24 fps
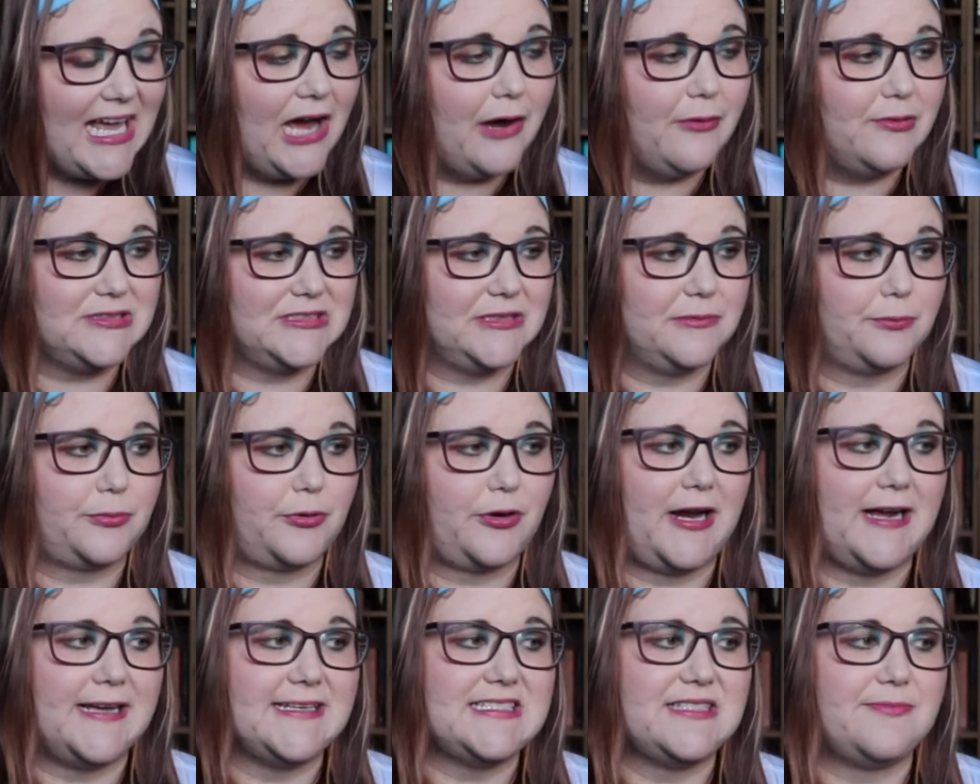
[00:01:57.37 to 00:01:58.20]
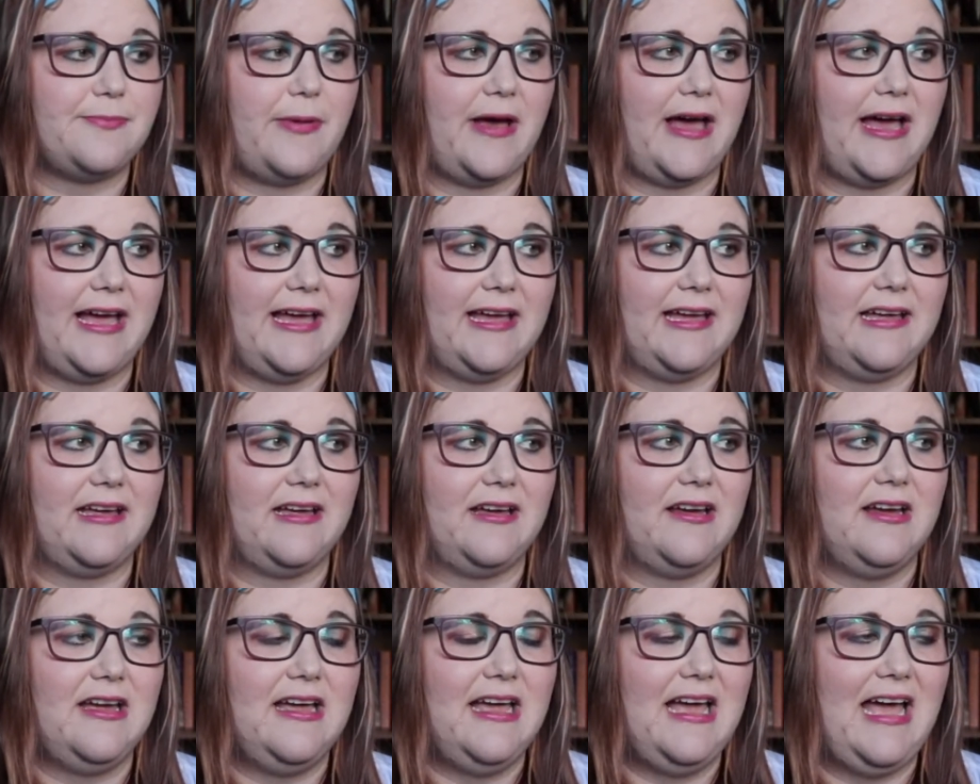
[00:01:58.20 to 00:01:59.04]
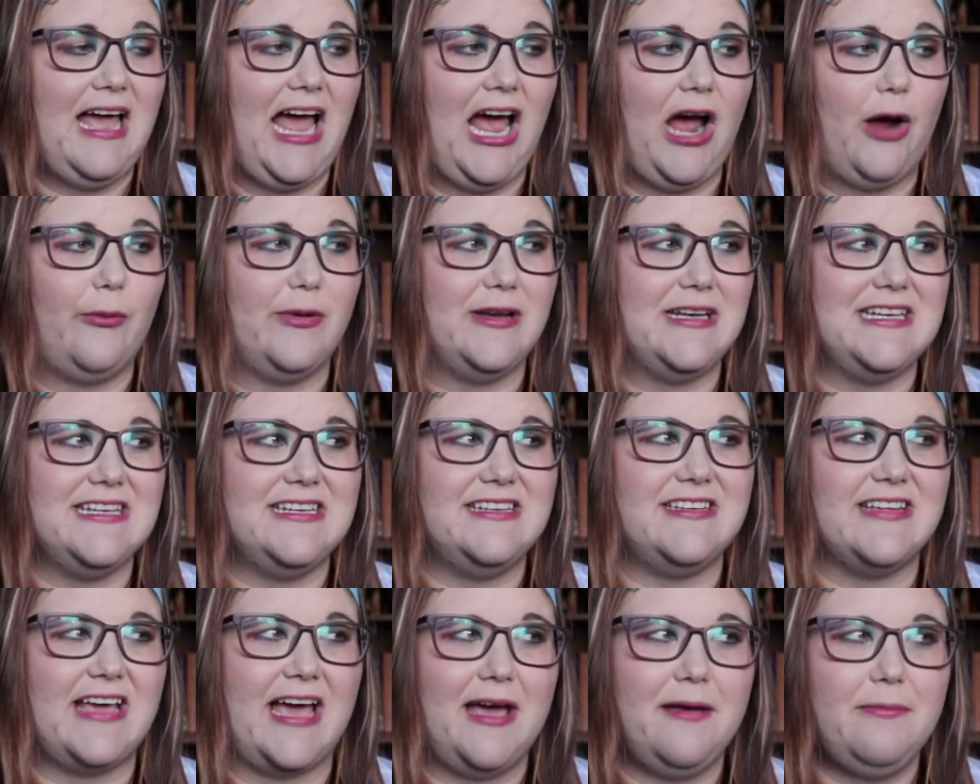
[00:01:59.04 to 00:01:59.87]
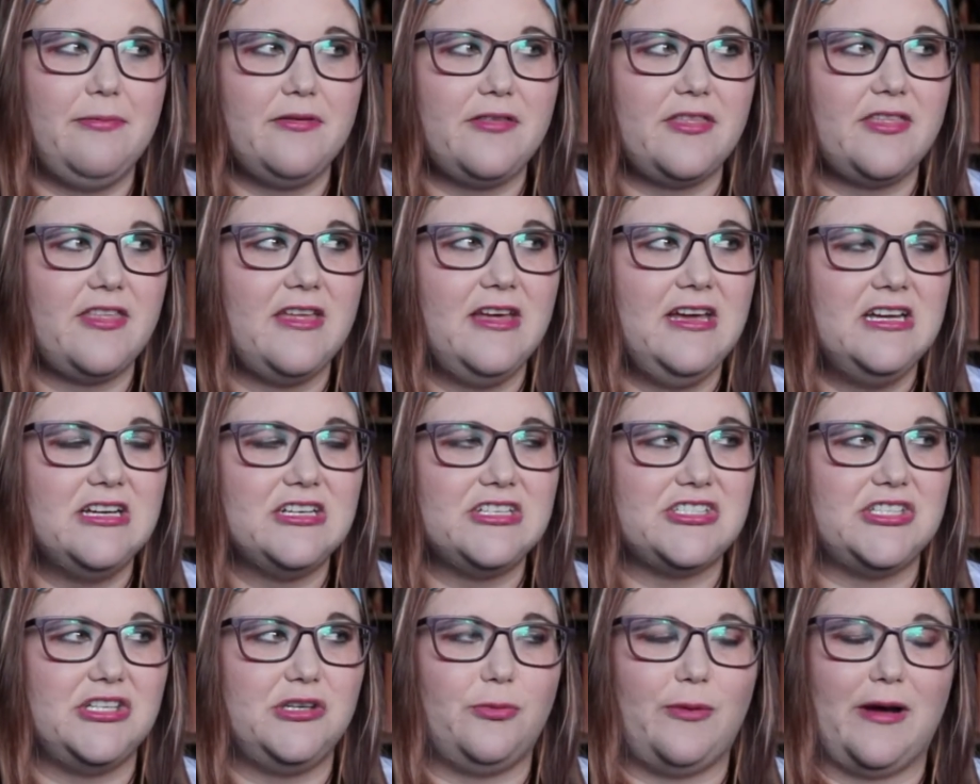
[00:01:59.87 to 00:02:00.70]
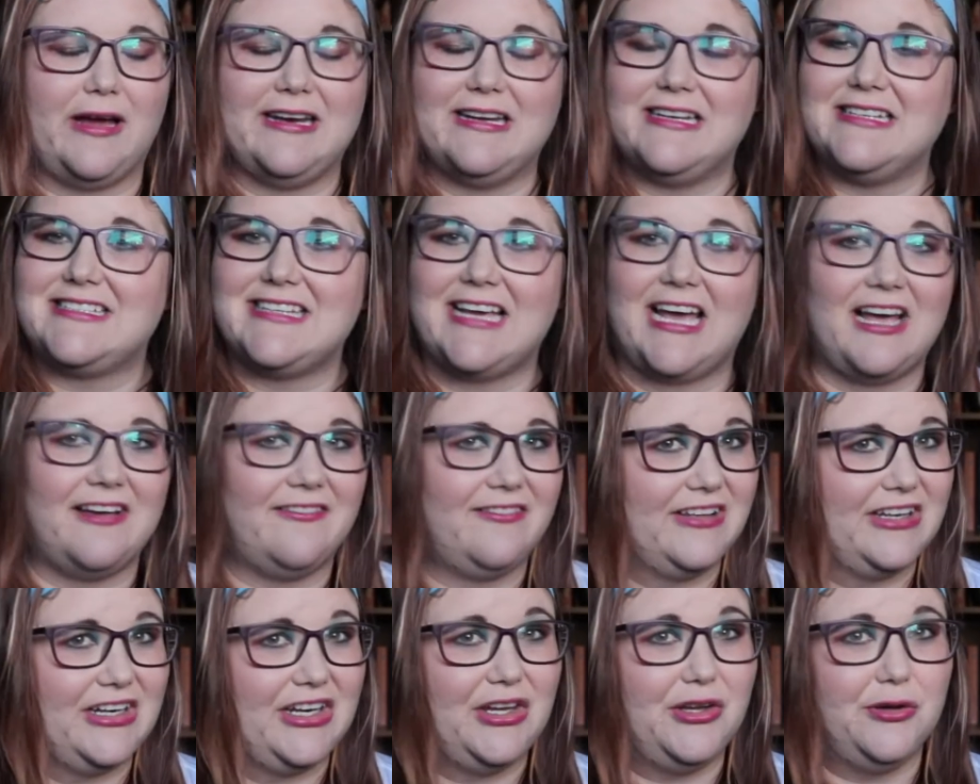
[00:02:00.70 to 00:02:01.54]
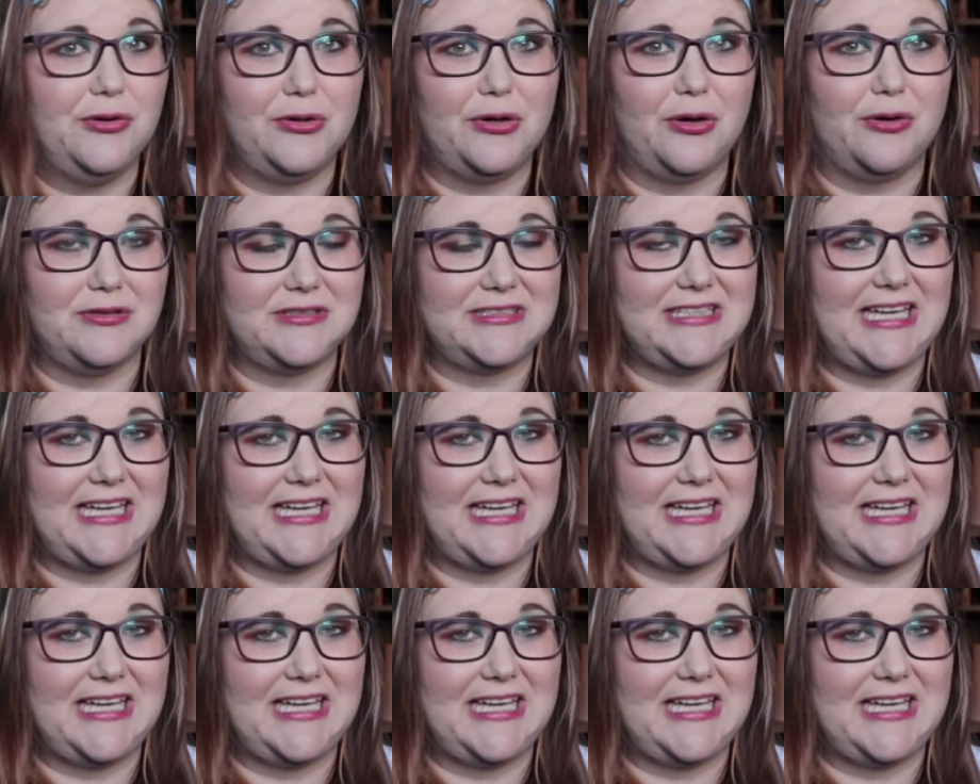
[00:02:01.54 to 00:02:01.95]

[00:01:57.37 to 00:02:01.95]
I was impressed by how in-depth she went into Evelyn Hugo's